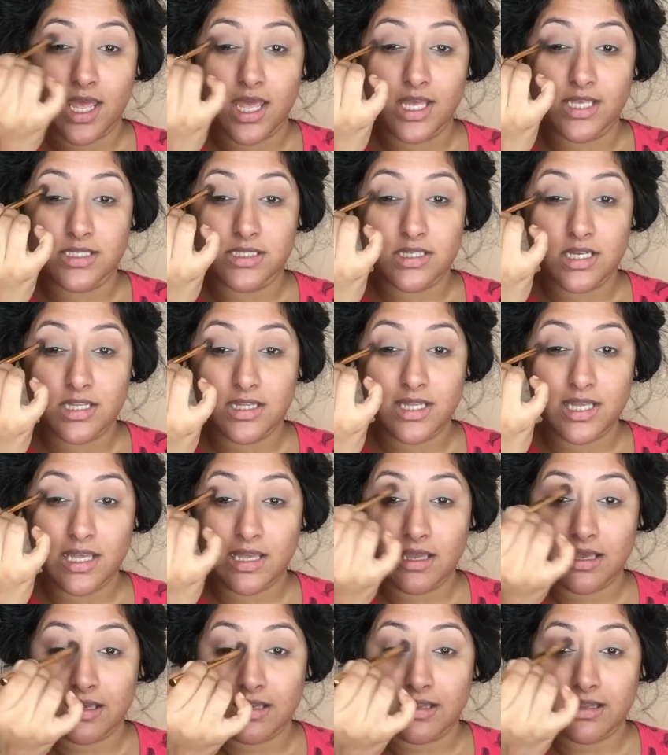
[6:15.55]
It's
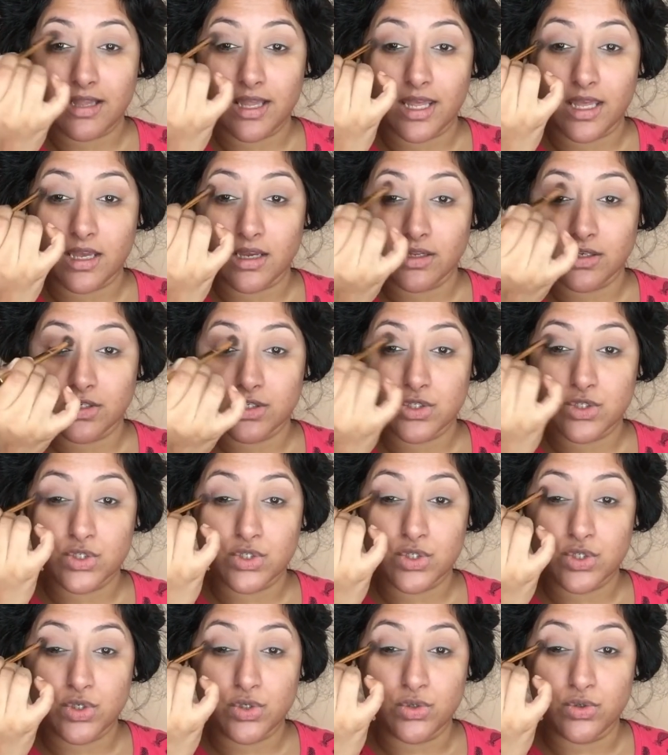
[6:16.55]
nothing like
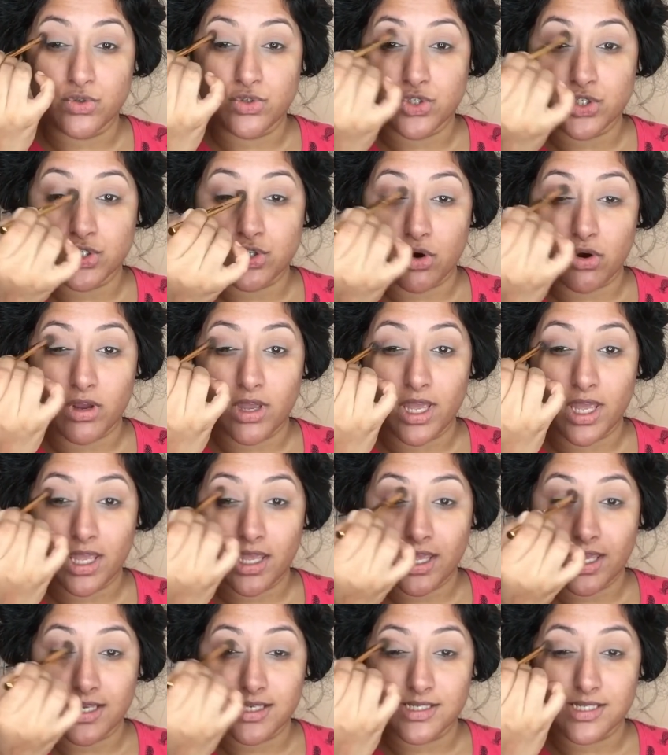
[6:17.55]
too
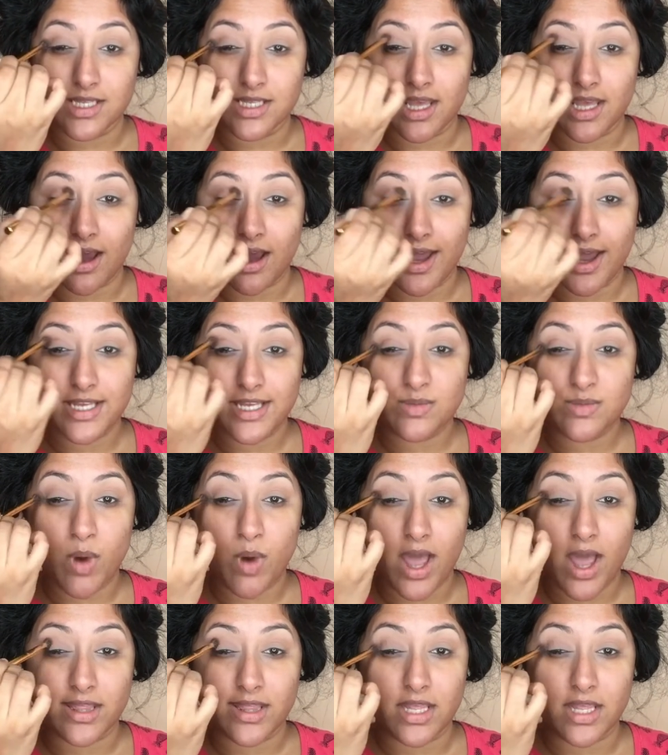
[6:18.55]
shocking into the eyes, but
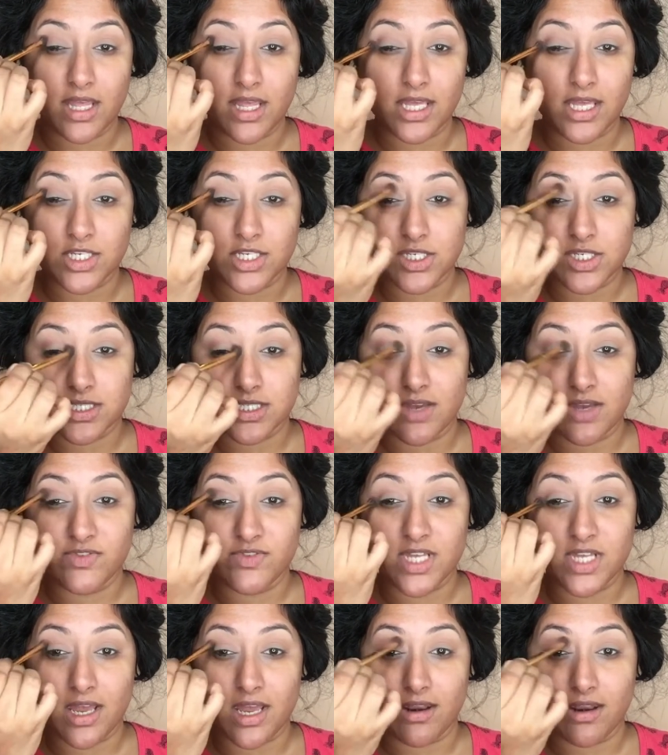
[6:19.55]
I think it just gives
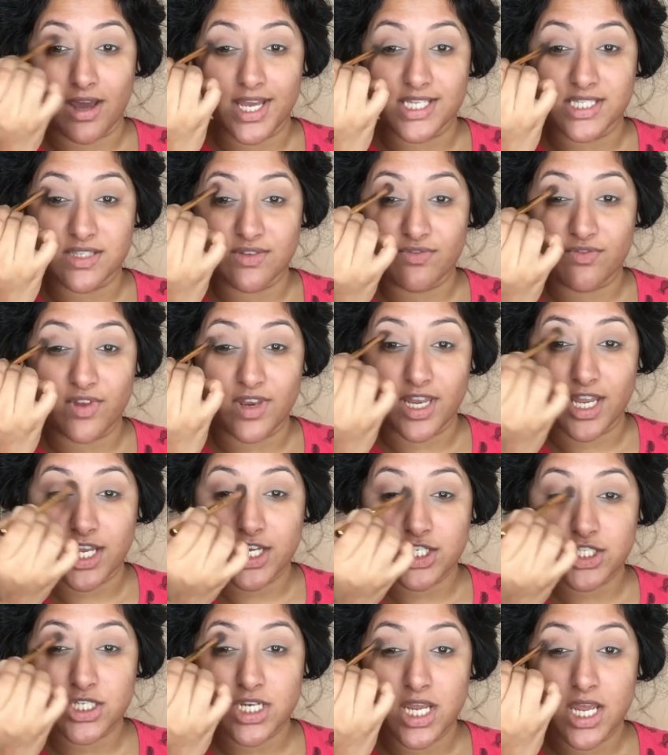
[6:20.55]
it a nice
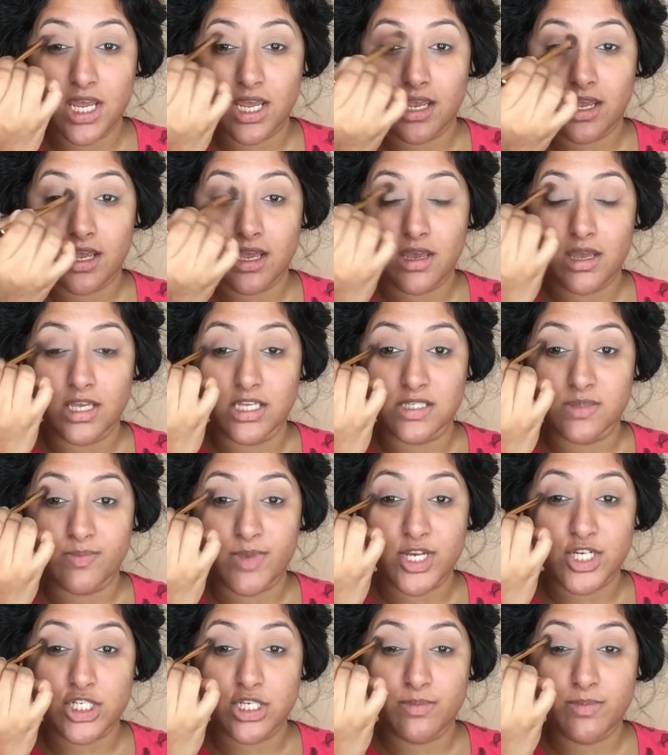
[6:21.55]
finish,
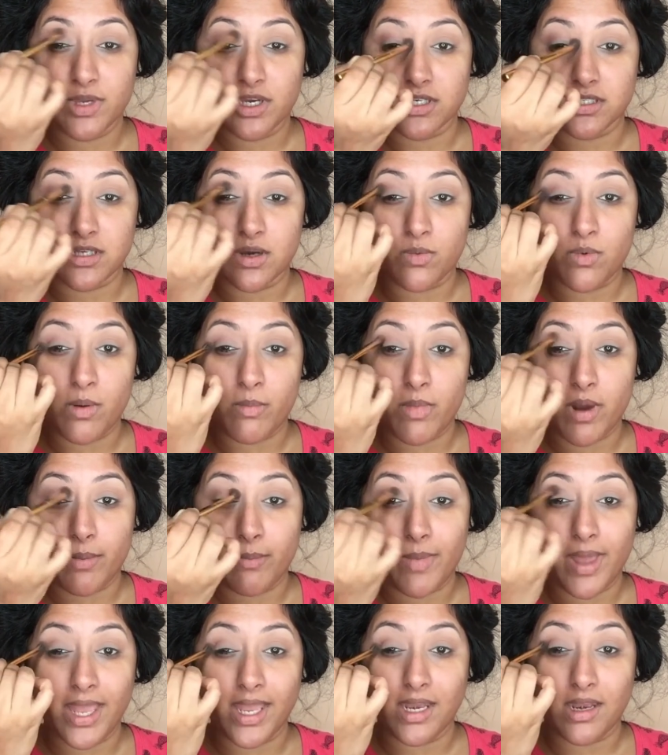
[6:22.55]
especially because I want my
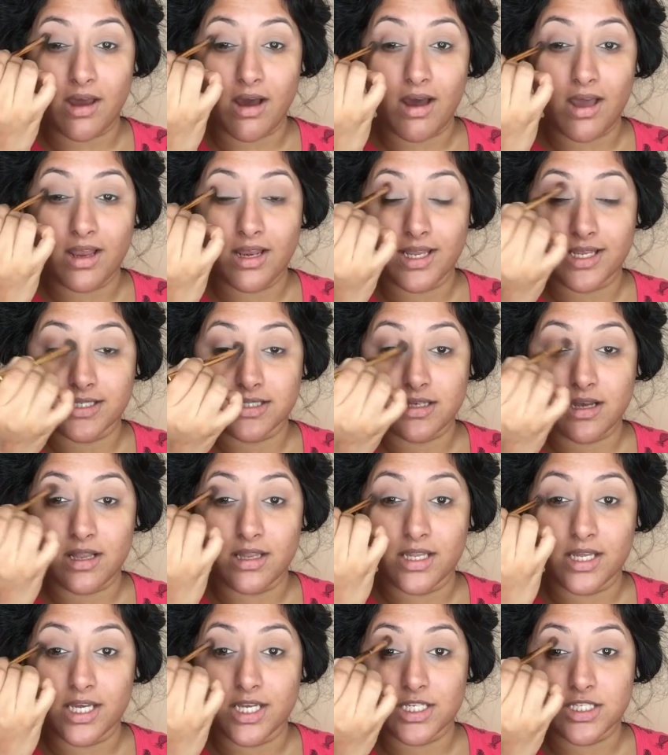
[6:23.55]
main eyelid
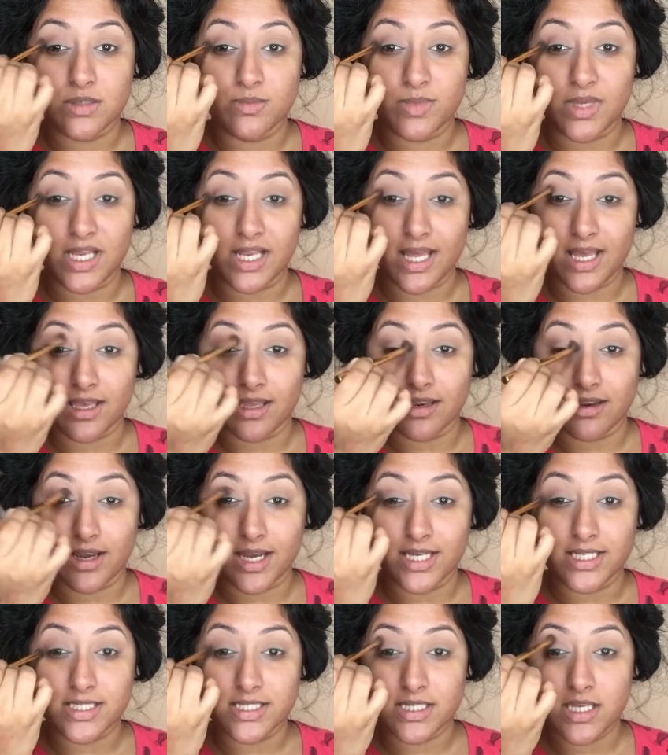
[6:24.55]
colour to be like a
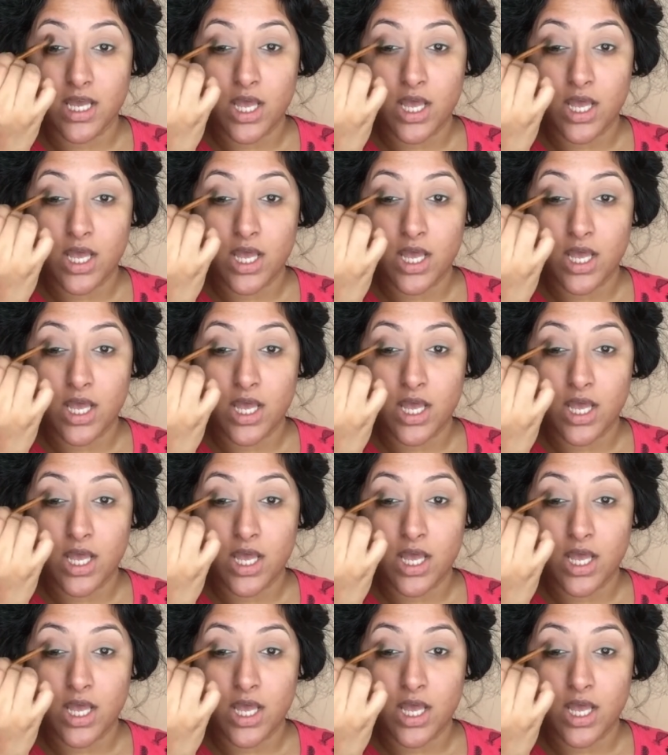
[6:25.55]
nice